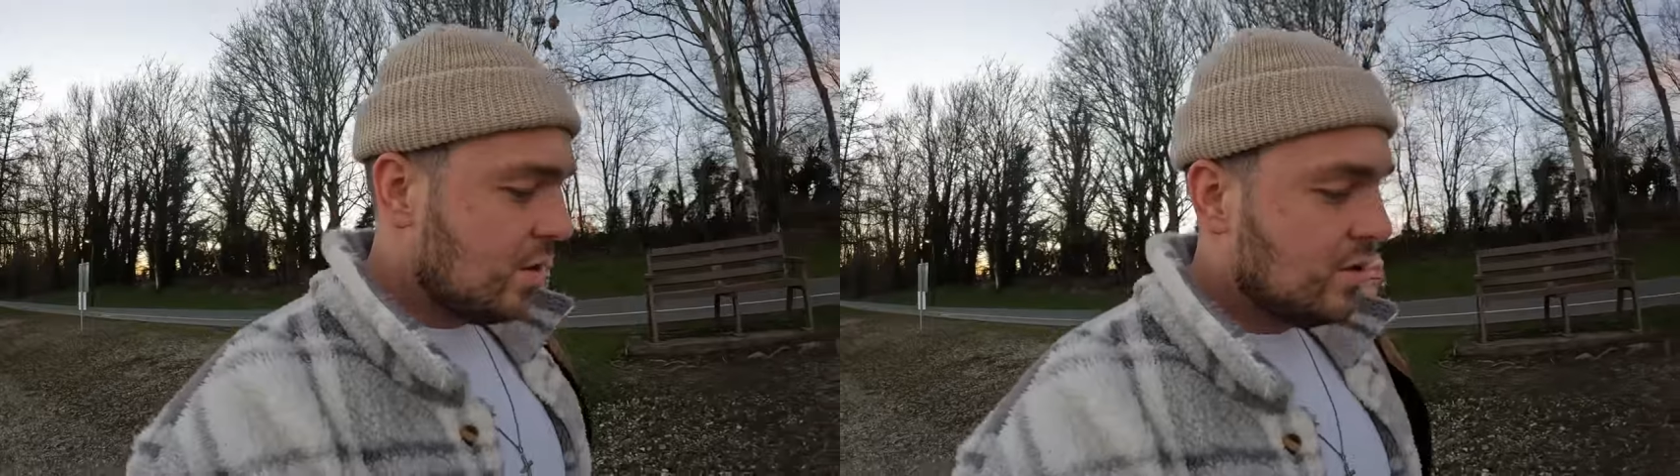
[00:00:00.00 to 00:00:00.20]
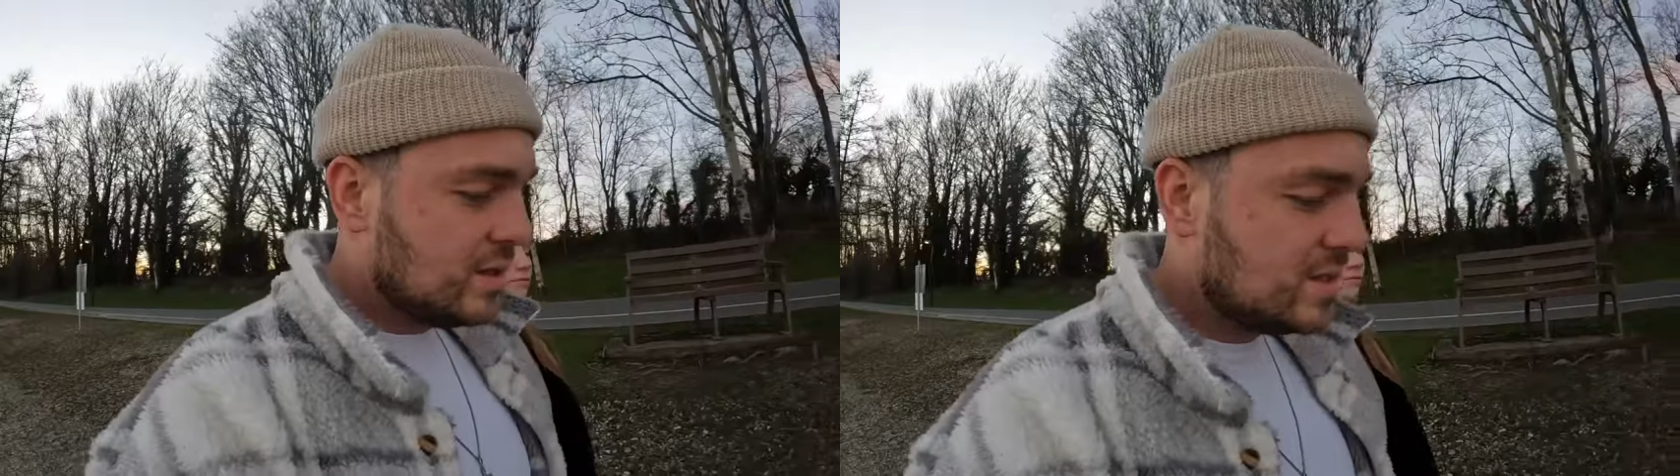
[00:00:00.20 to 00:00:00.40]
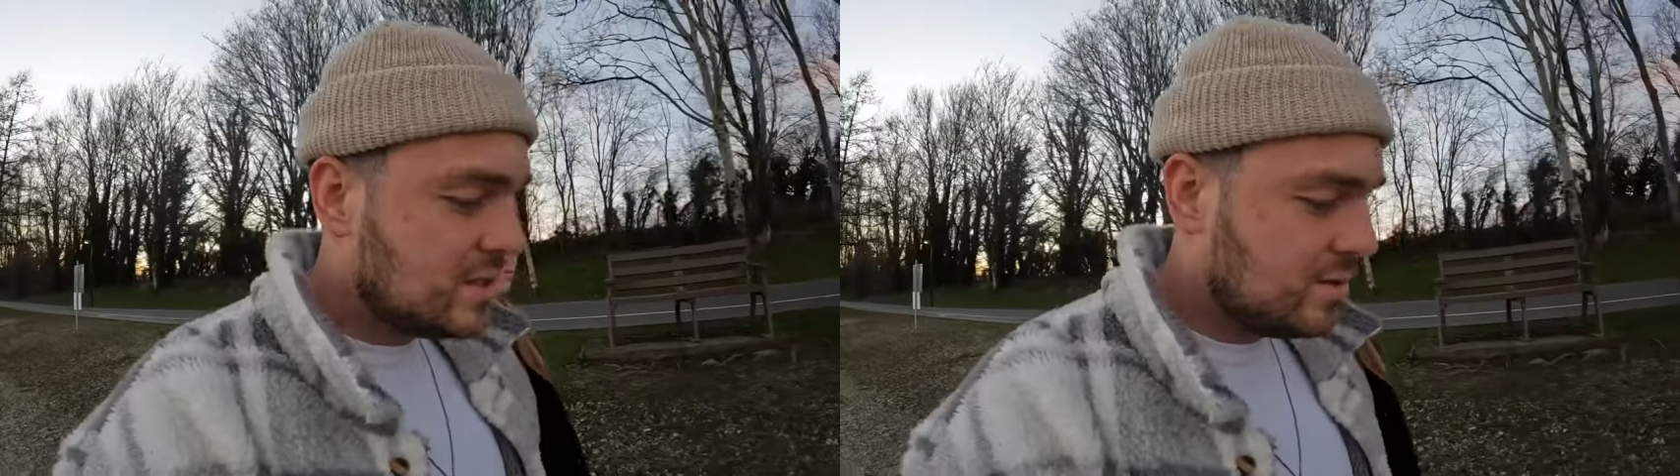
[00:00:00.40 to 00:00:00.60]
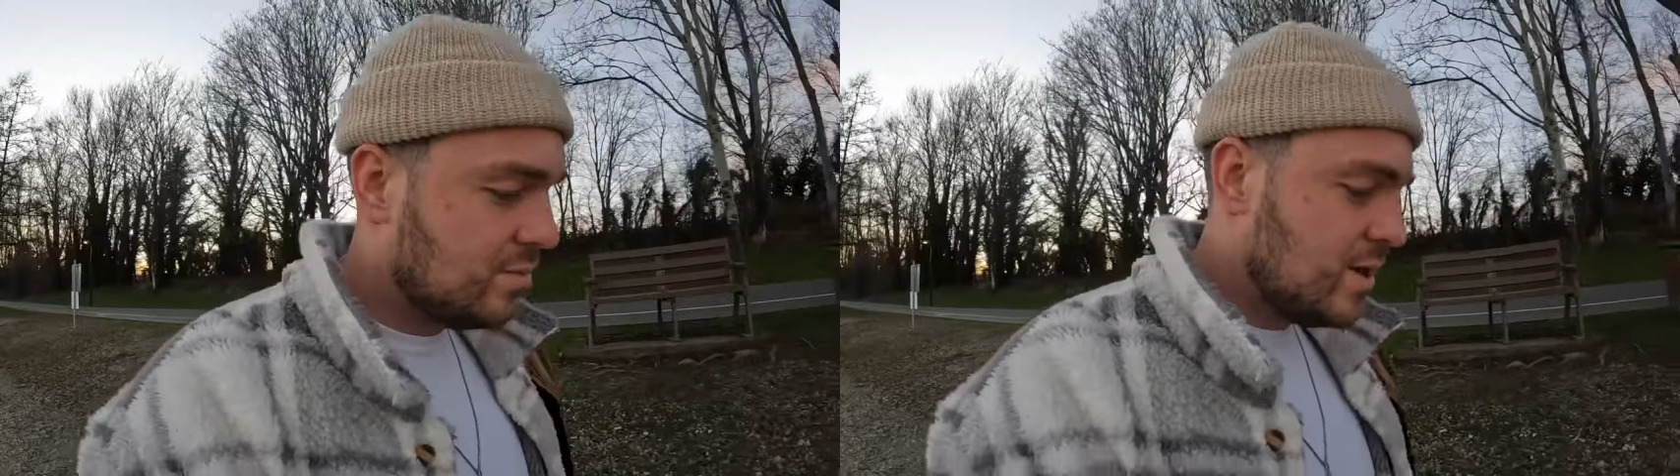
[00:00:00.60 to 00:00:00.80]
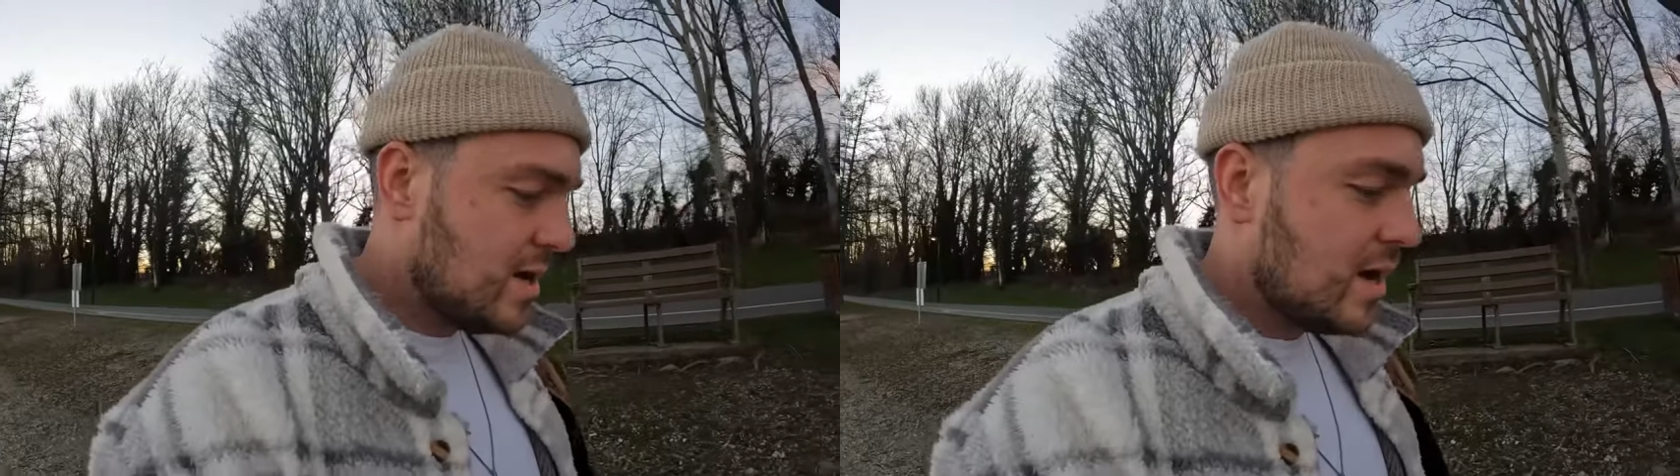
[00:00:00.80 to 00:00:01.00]
all this didn't
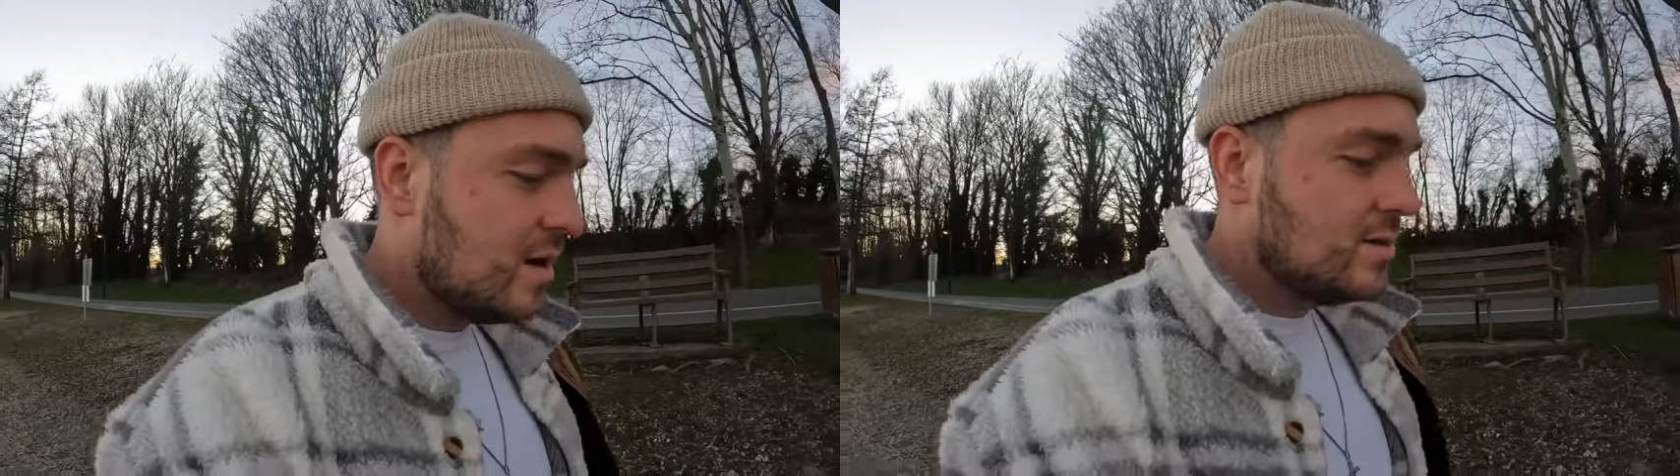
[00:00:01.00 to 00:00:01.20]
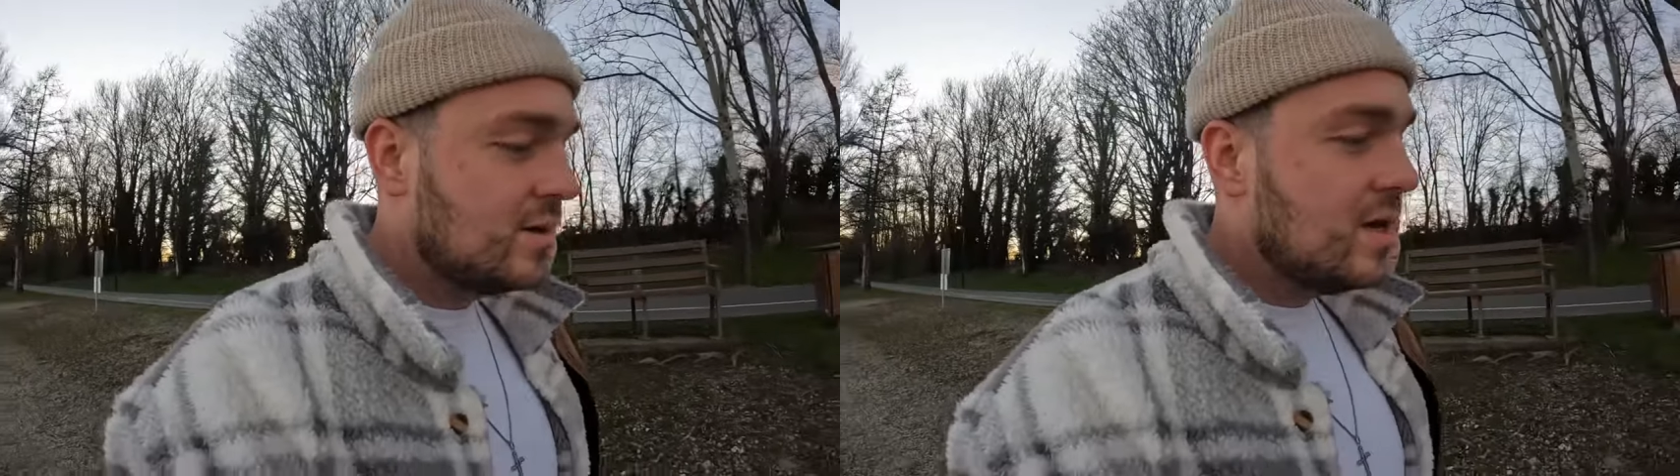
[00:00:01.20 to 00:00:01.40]
work out.